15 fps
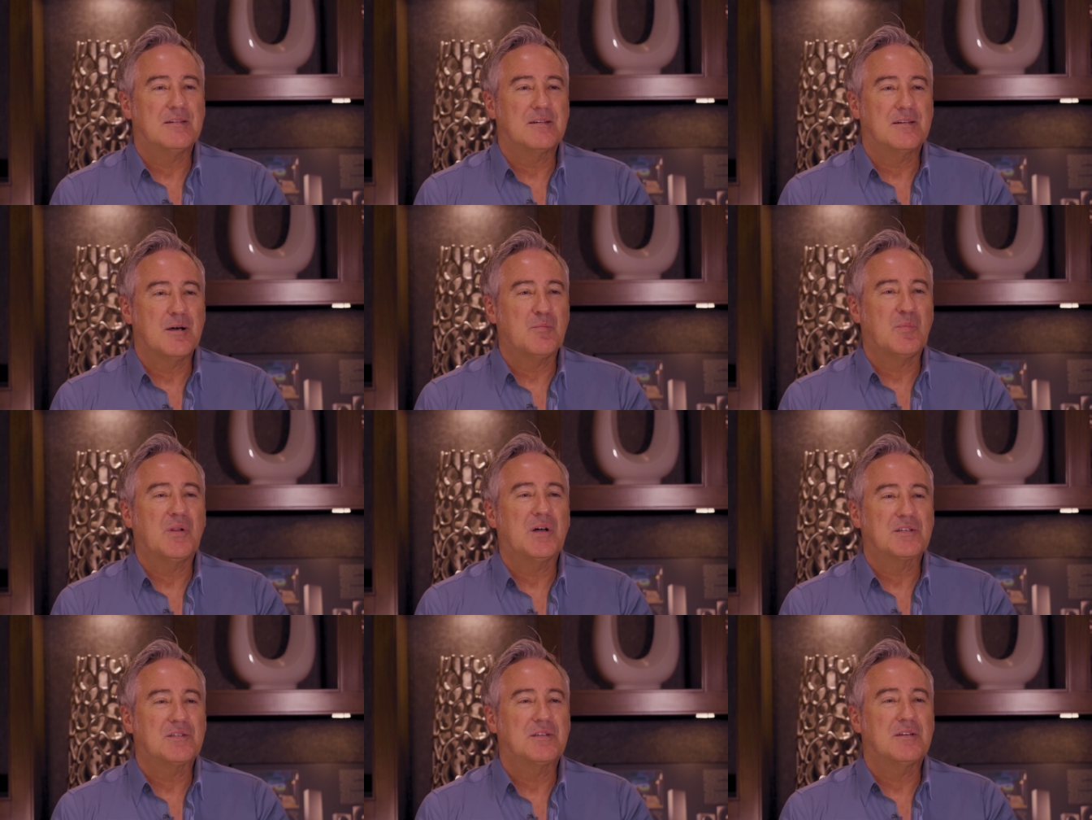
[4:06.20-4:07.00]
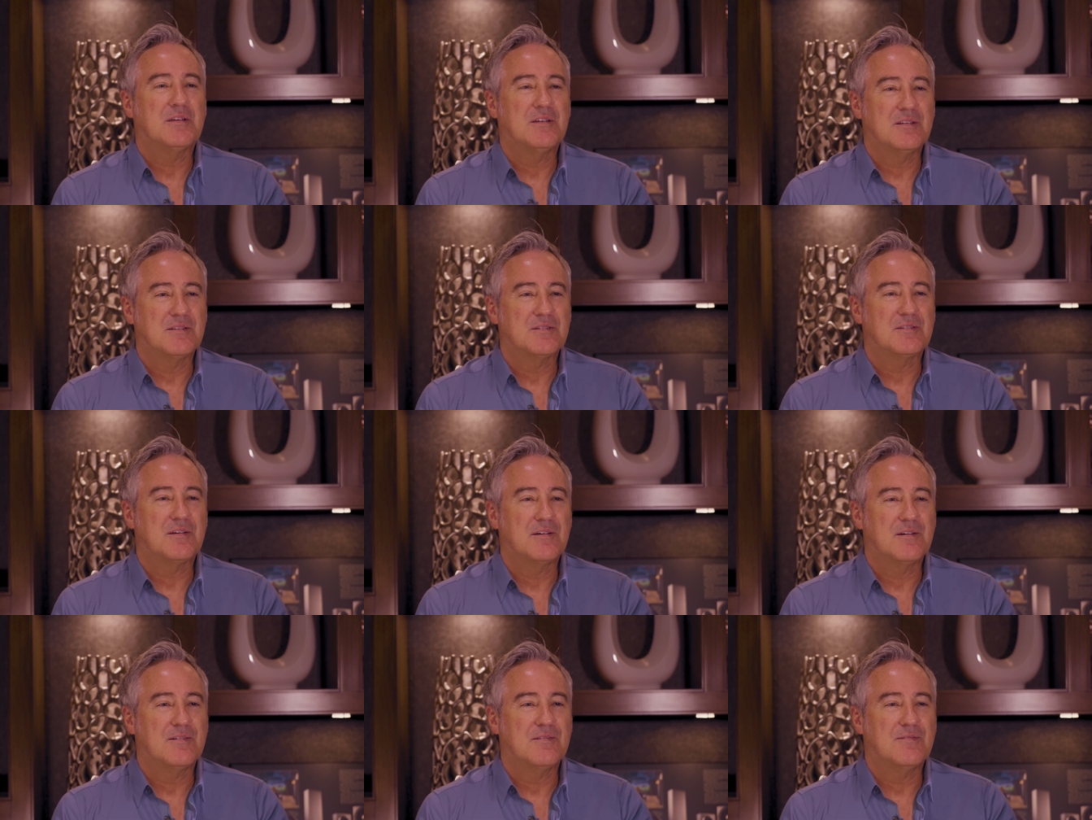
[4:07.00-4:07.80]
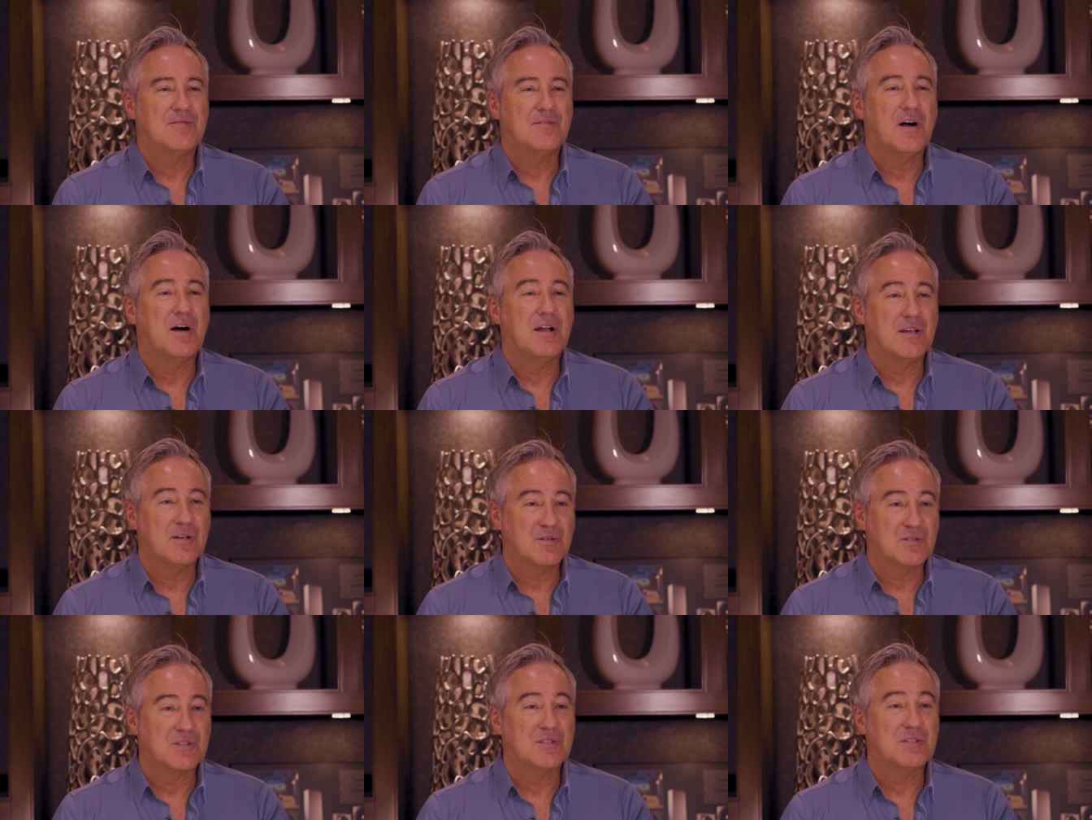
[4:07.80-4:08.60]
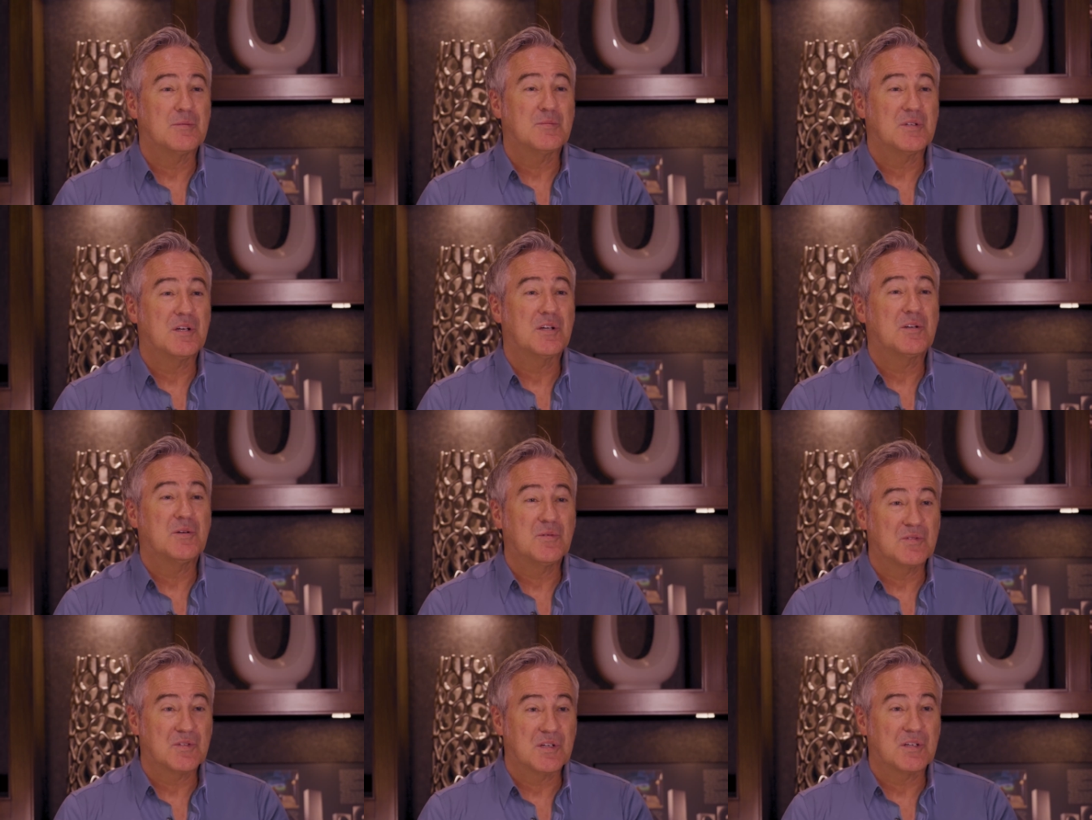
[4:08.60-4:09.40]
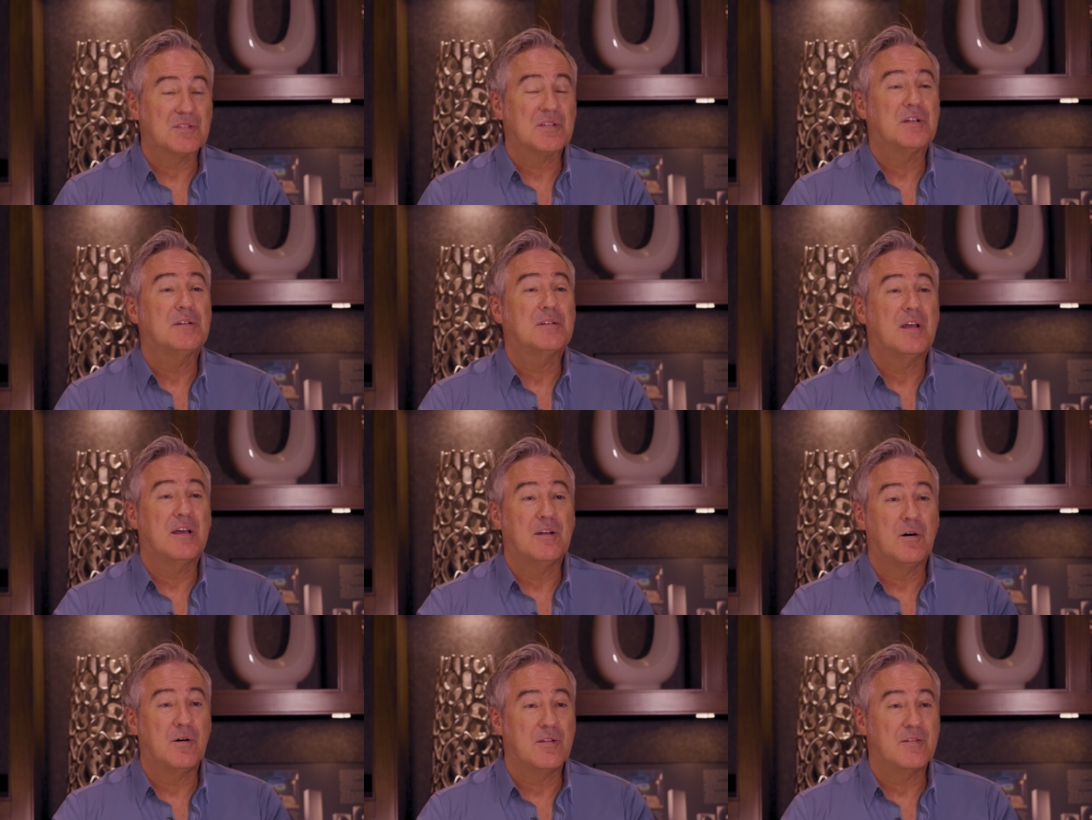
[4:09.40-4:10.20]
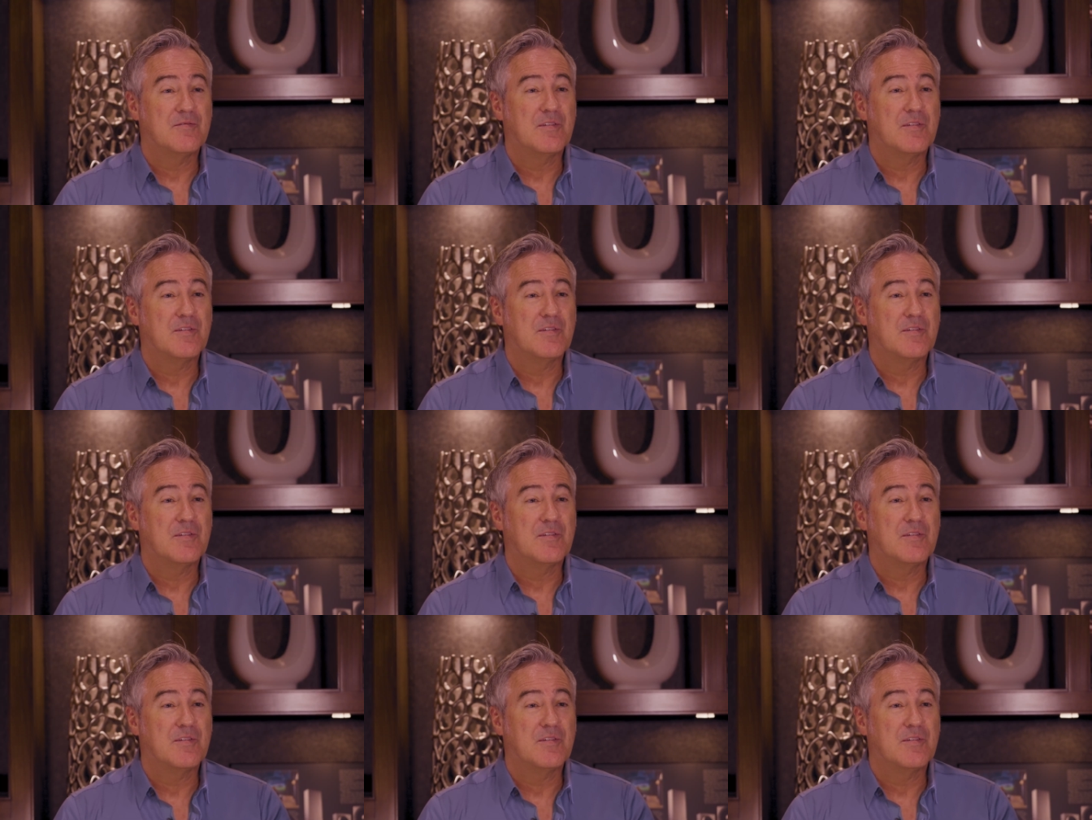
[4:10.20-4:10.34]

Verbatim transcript: the complexities of audio systems and acoustics and, and all the